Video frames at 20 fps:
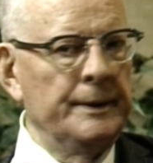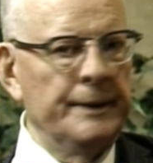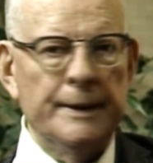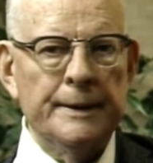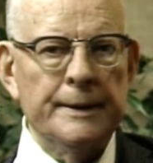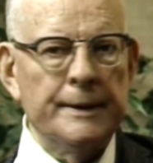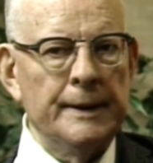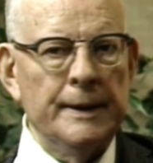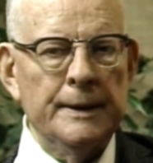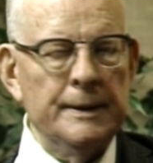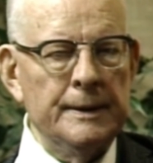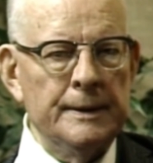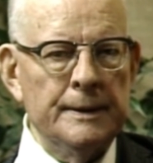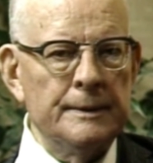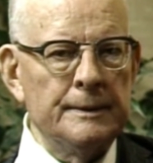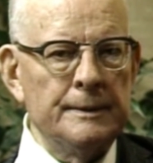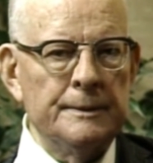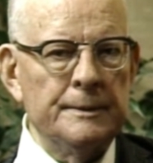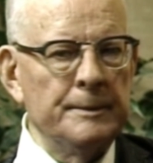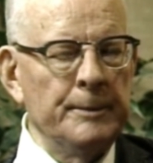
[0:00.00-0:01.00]
Delegating
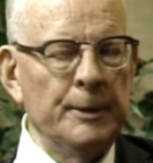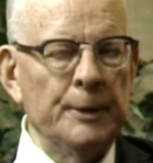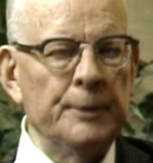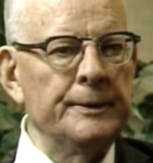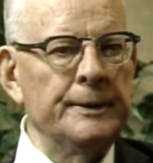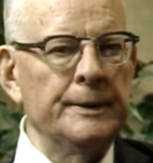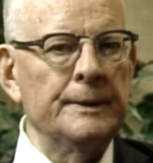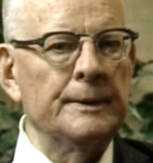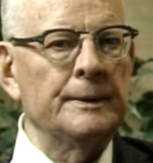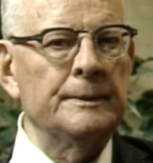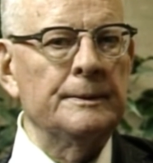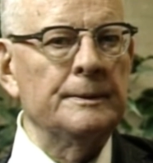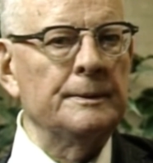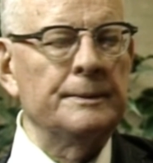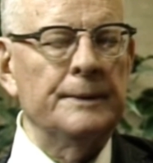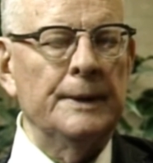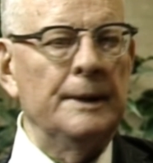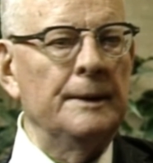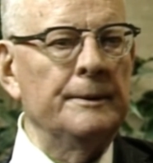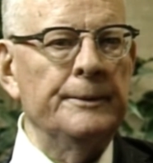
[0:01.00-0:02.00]
it, supposing that this
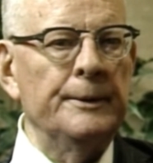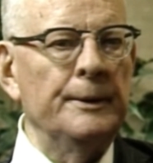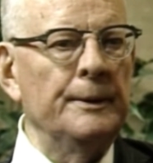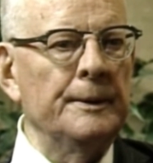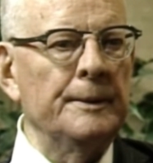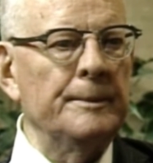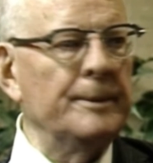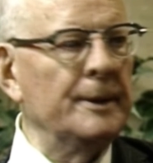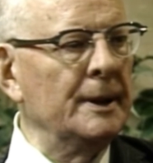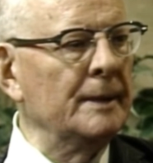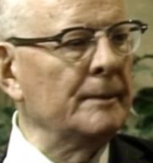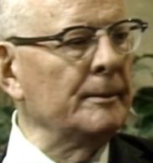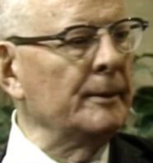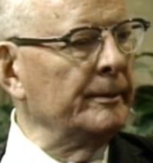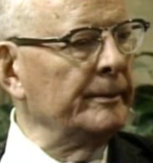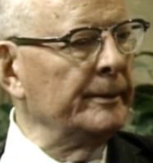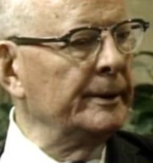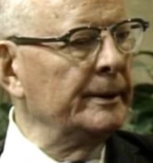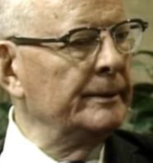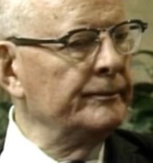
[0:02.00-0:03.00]
solves all the
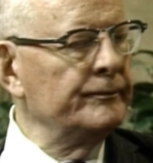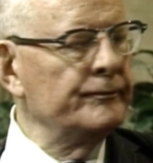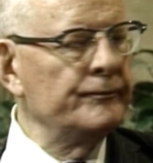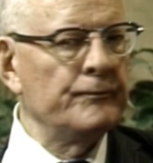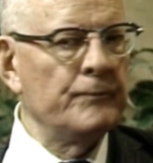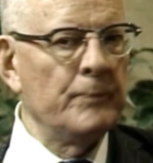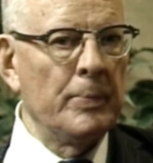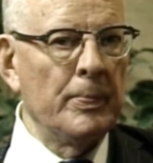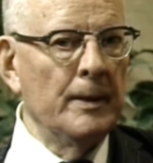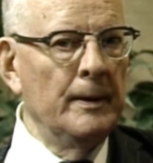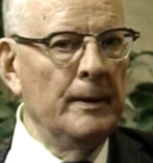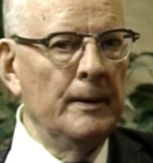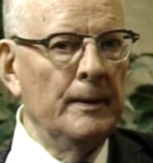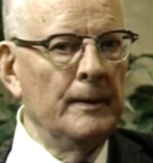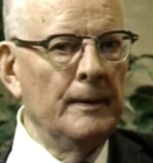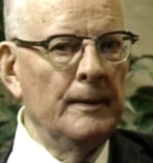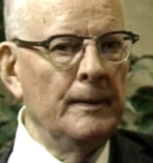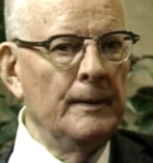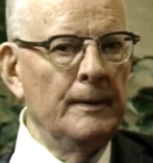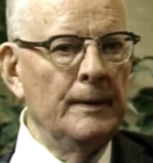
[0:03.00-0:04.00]
problems.
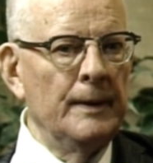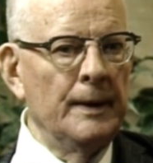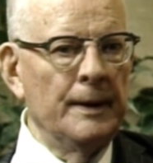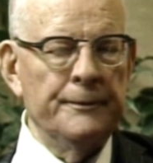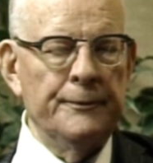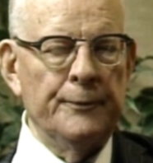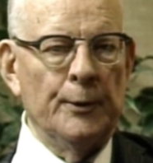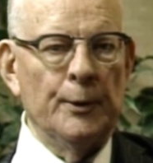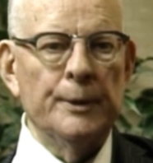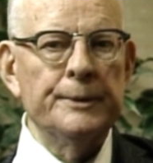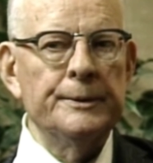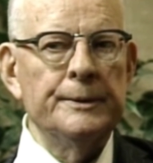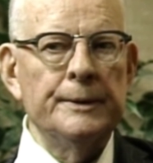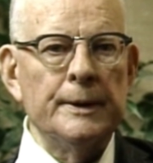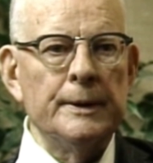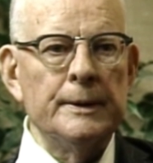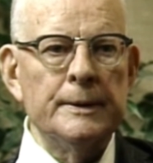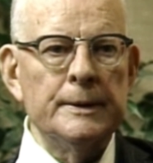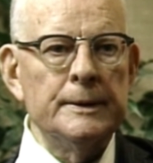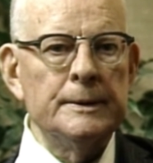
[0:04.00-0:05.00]

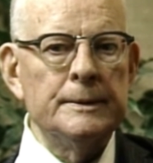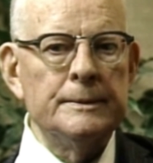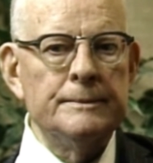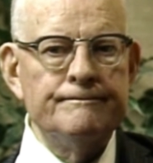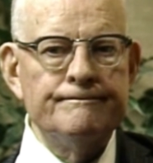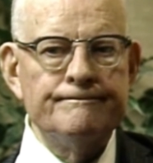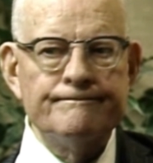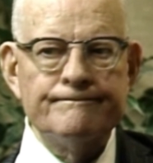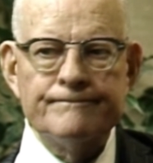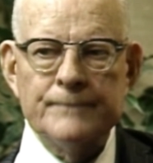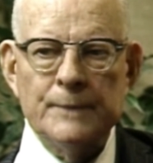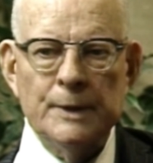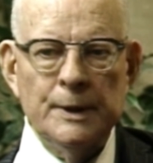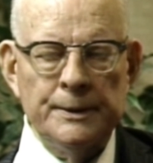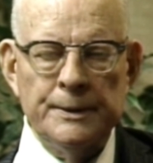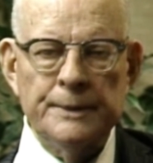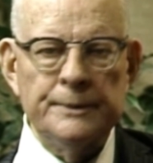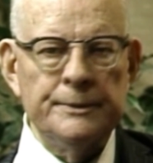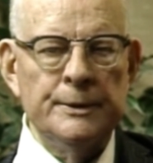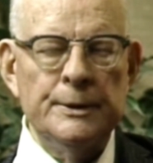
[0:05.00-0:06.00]
Unfortunately,
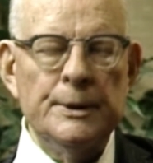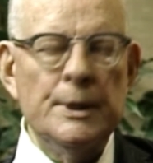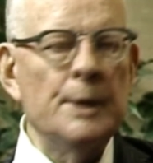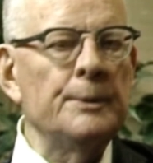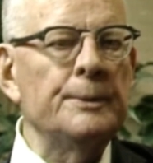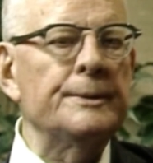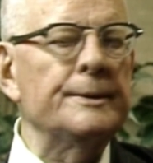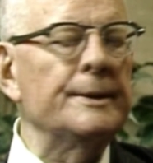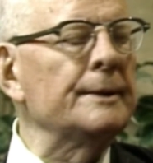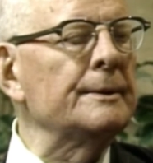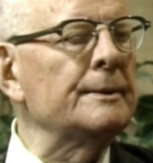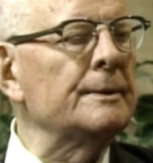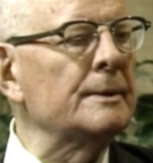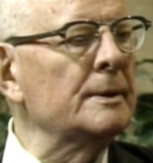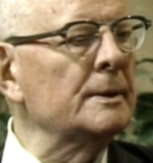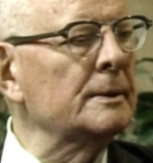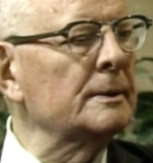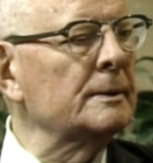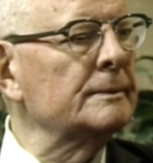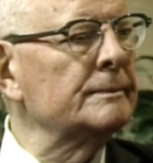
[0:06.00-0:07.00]
it does no such
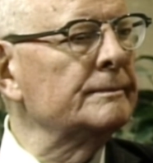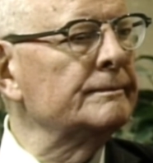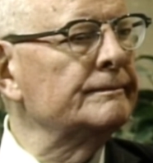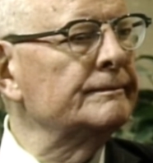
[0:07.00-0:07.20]
thing.